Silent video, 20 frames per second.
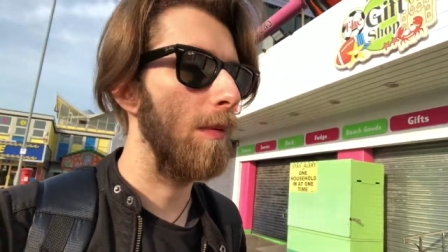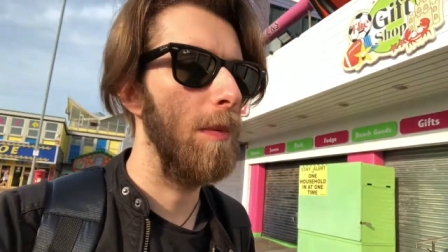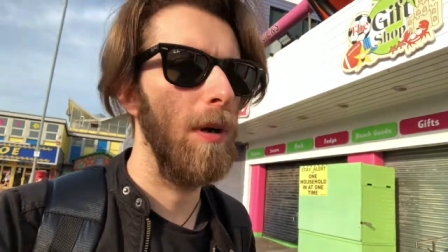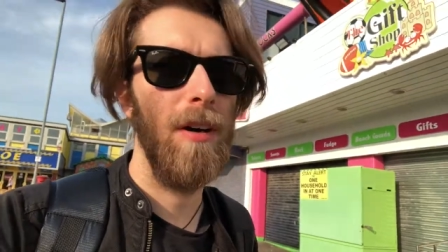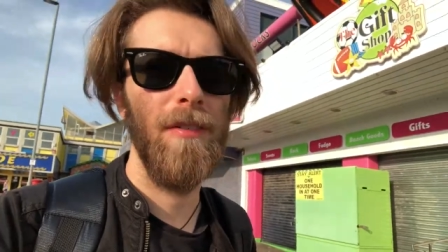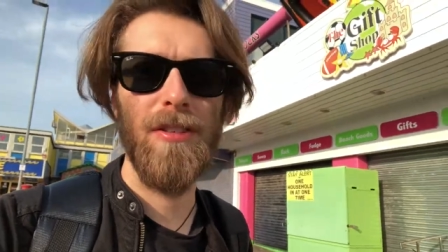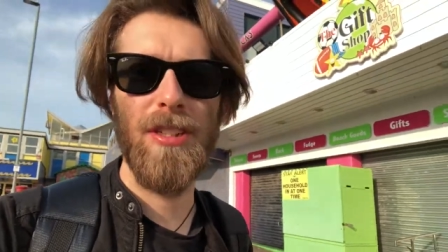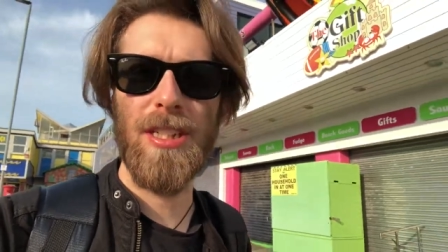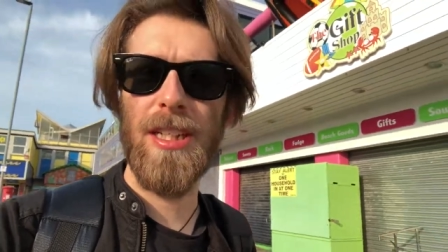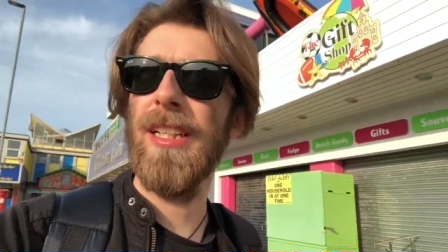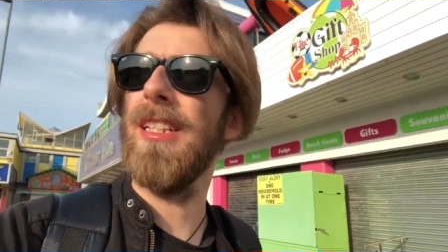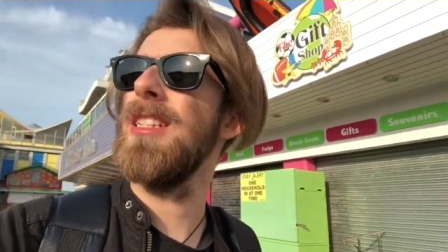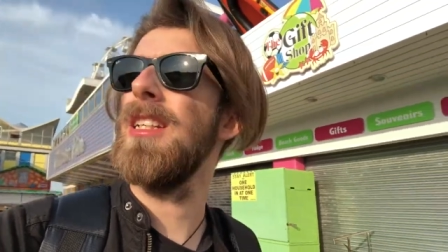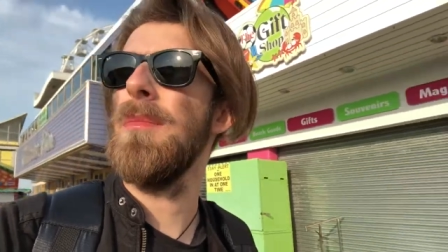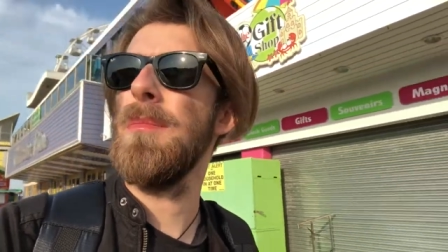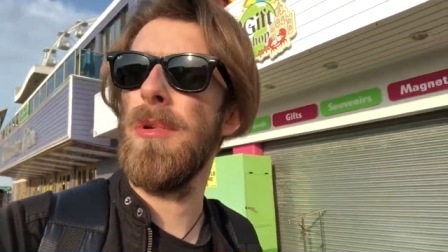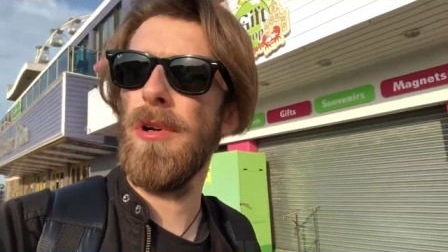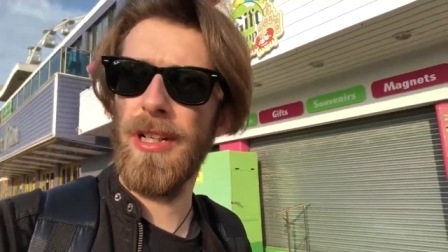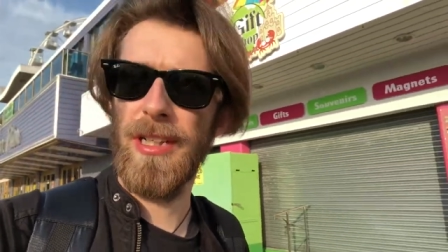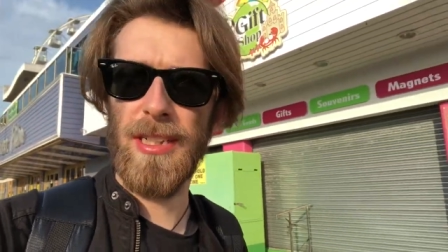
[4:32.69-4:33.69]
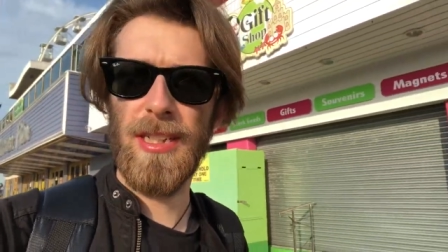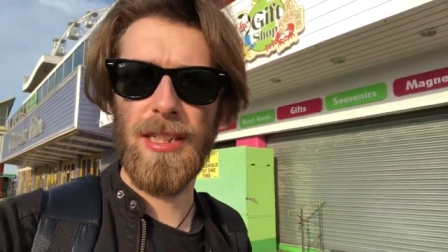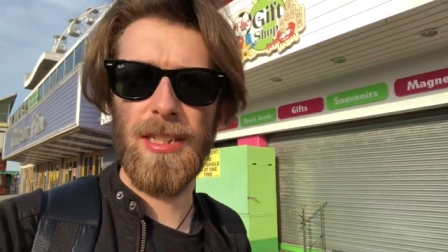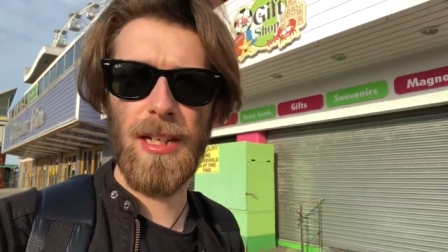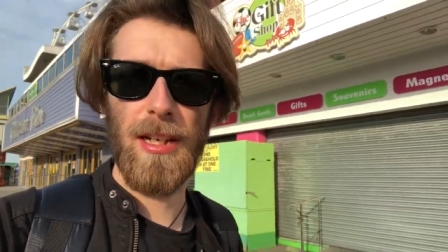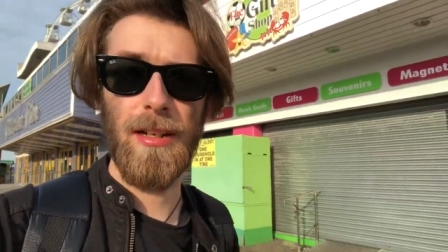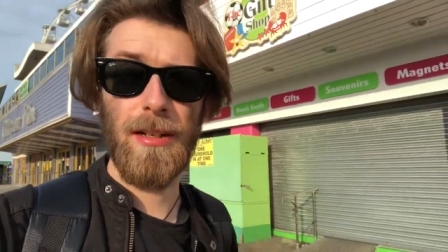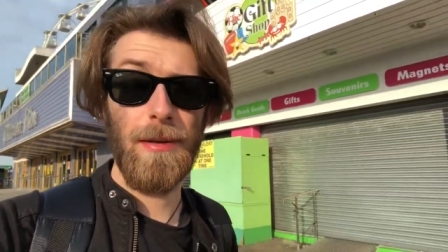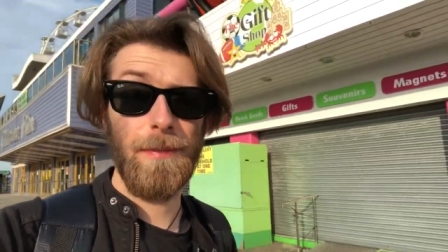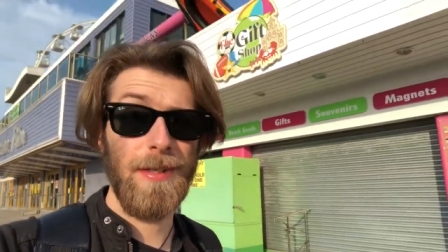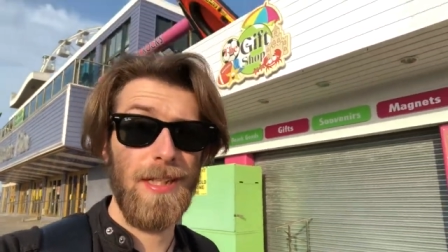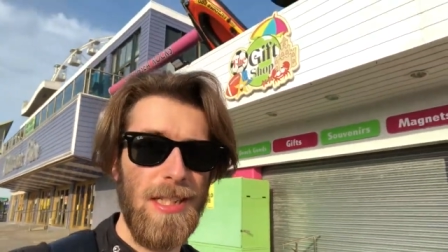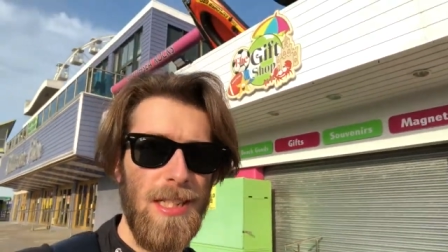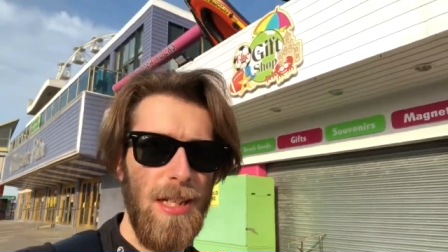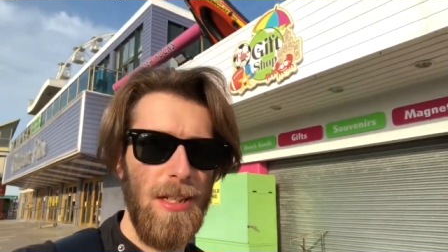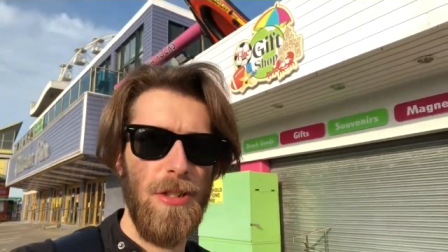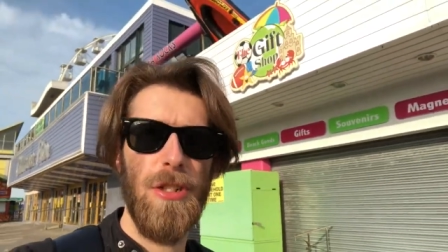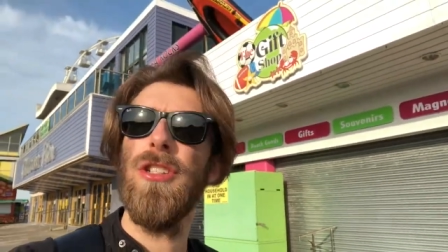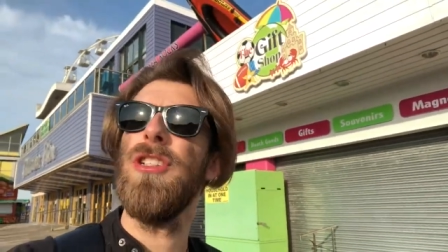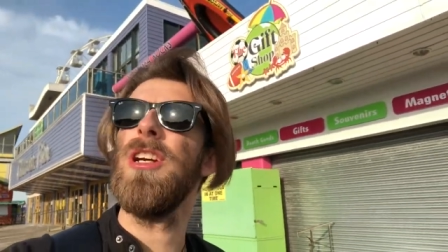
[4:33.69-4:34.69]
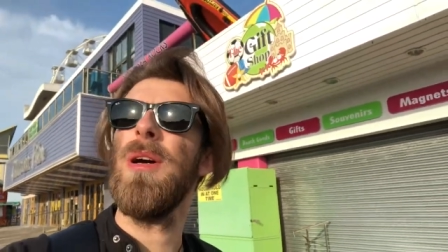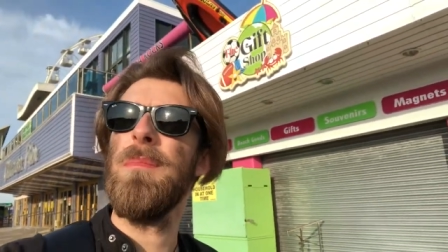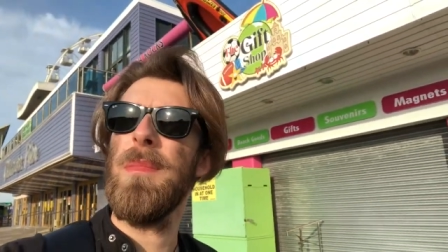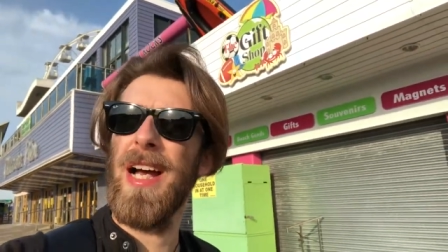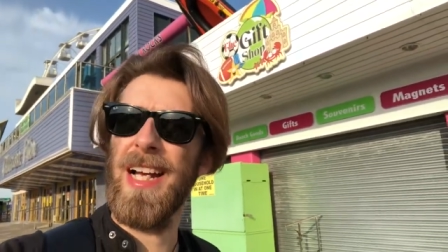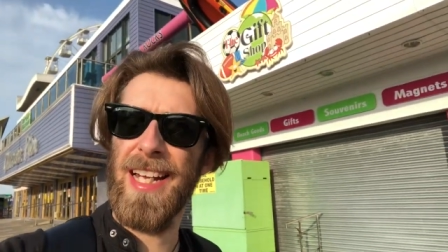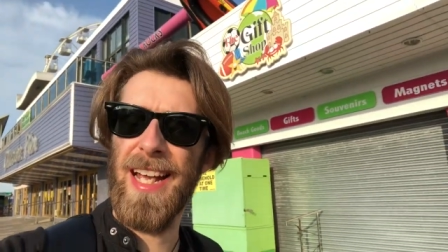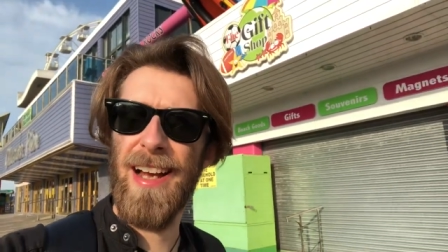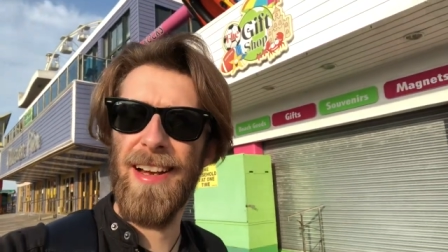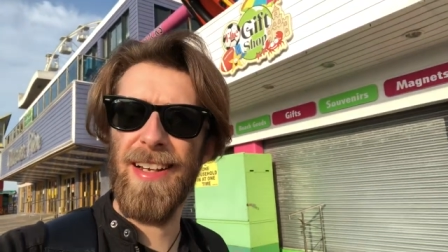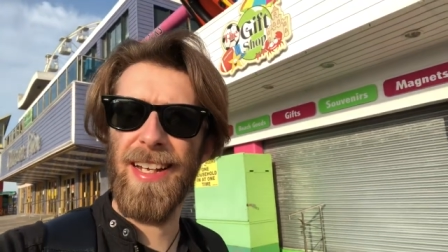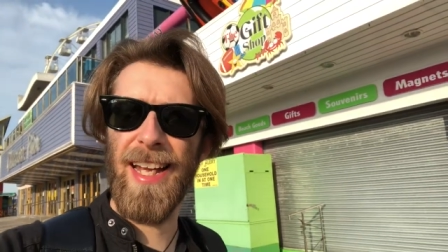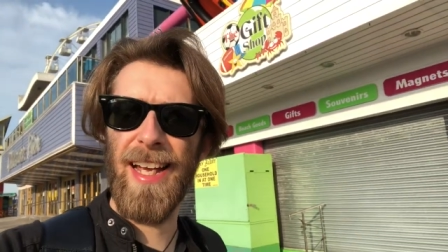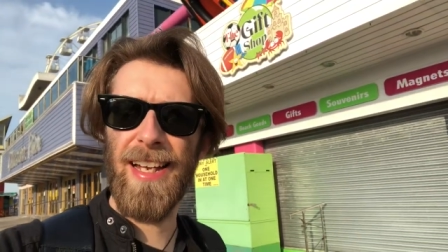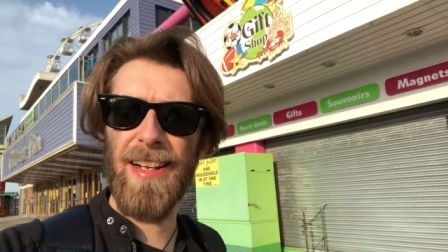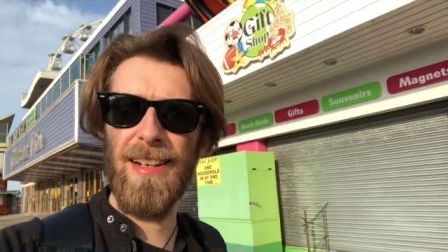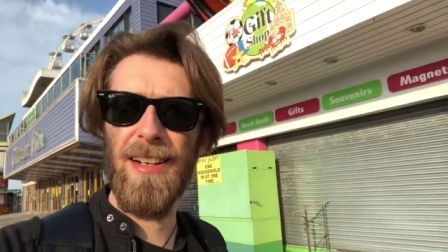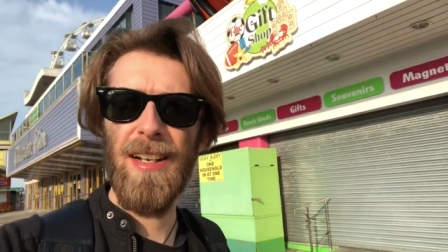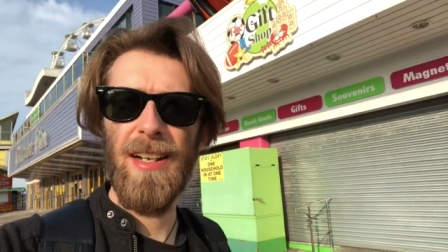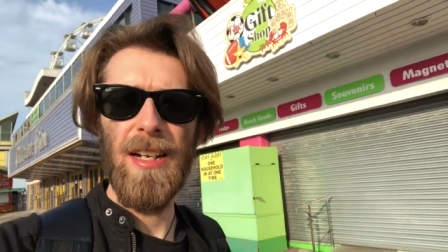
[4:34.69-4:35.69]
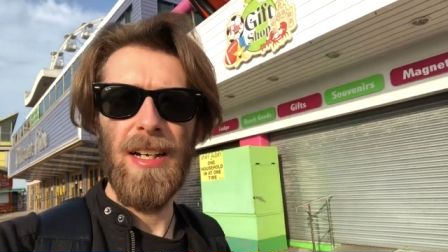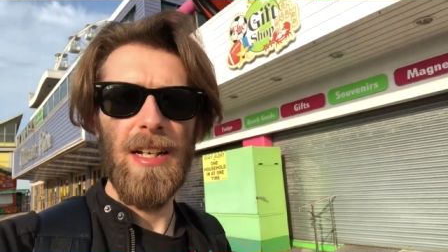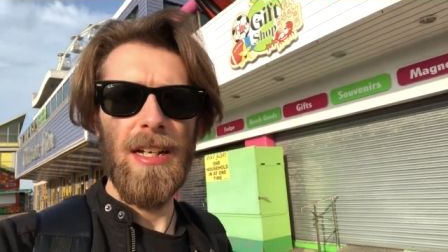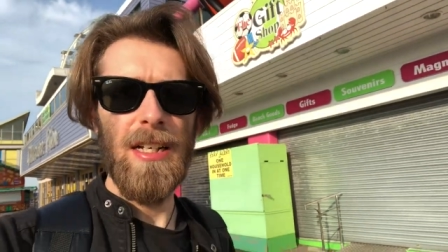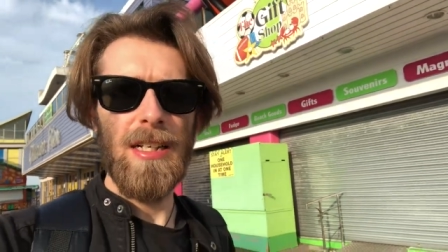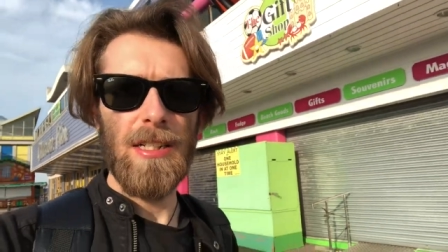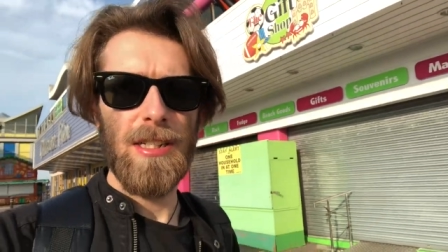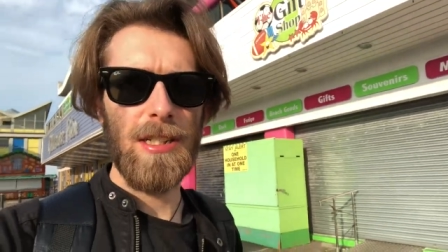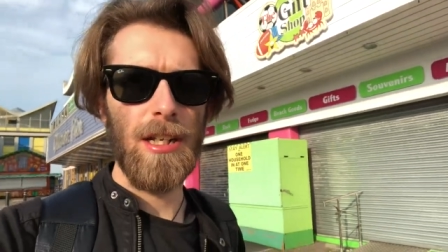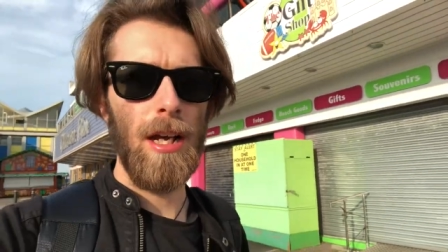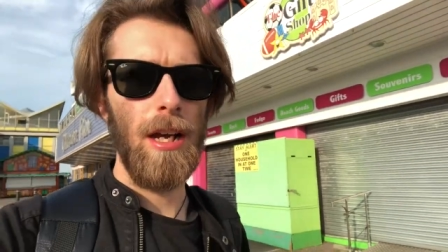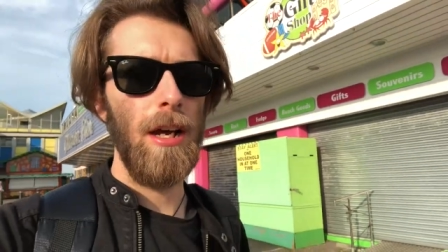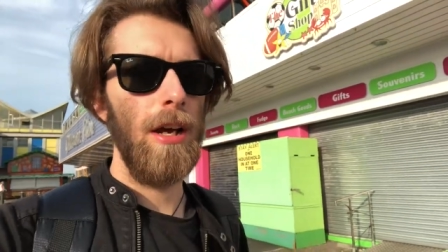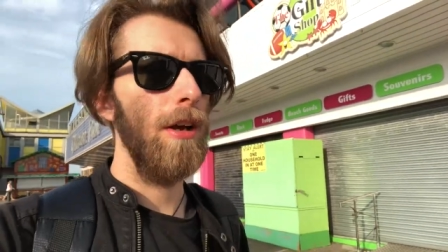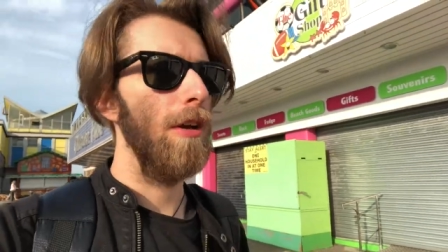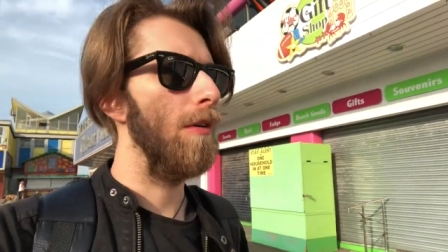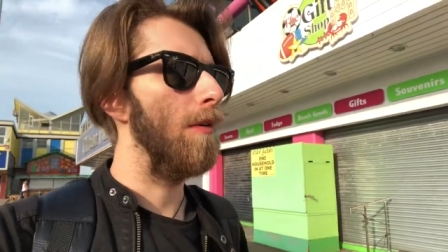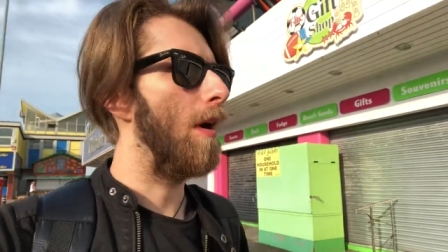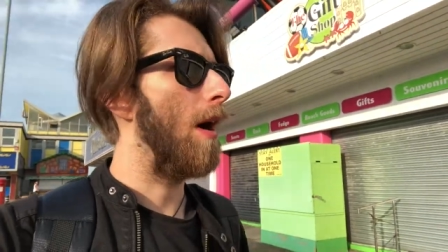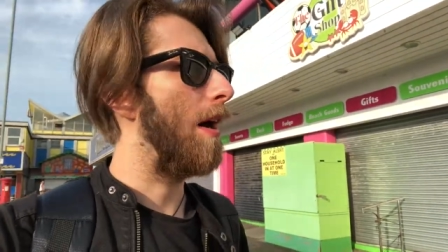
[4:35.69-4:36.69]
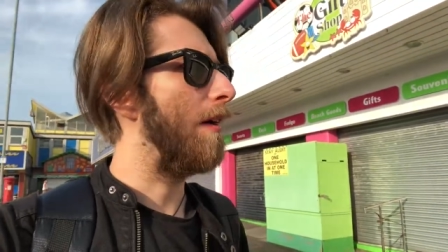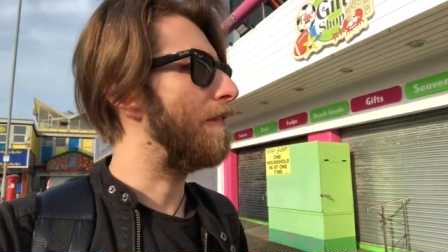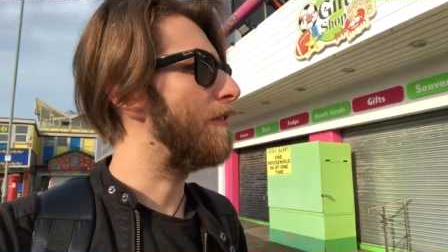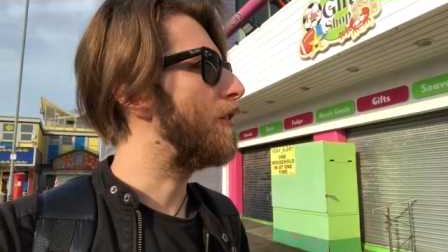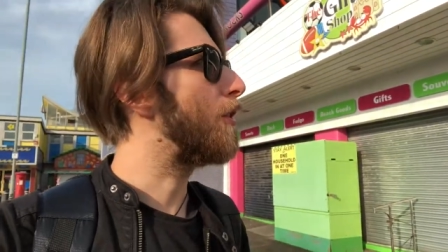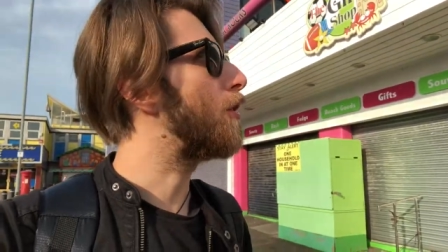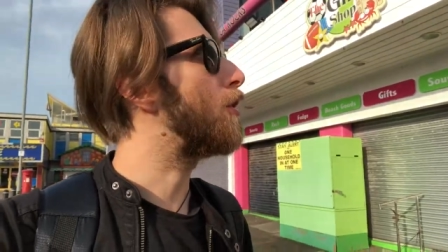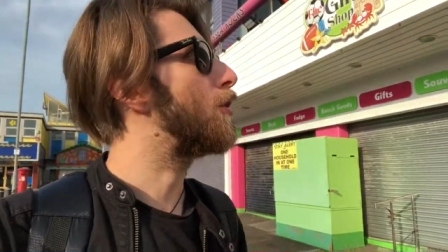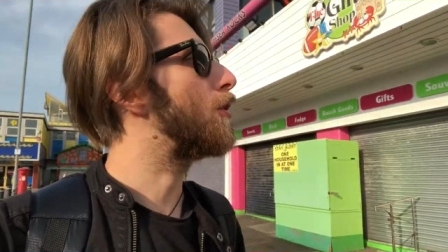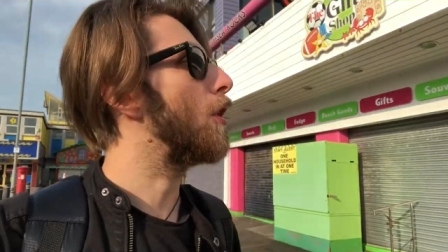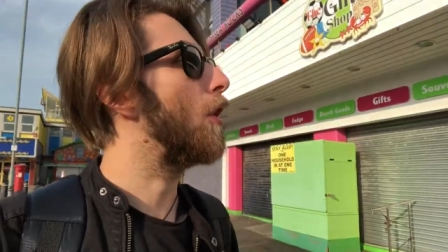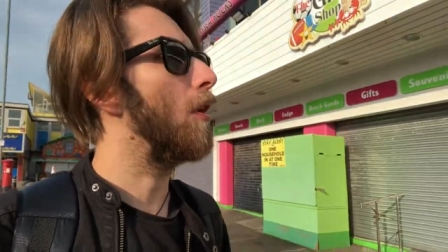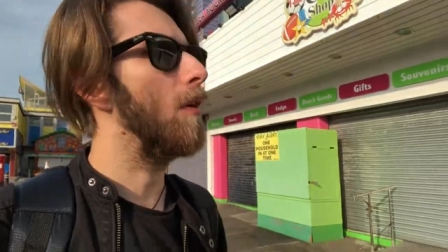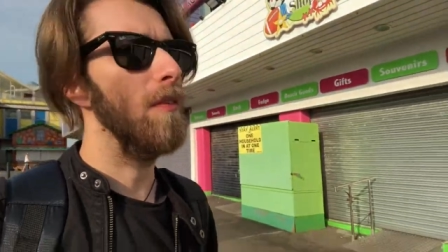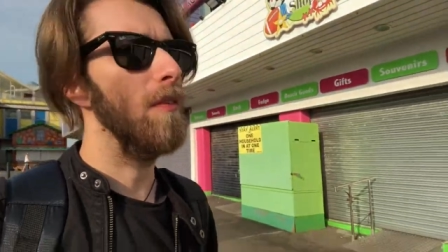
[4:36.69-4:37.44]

but obviously at some points the sun, I mean the sun's just come back out again, so I've just shot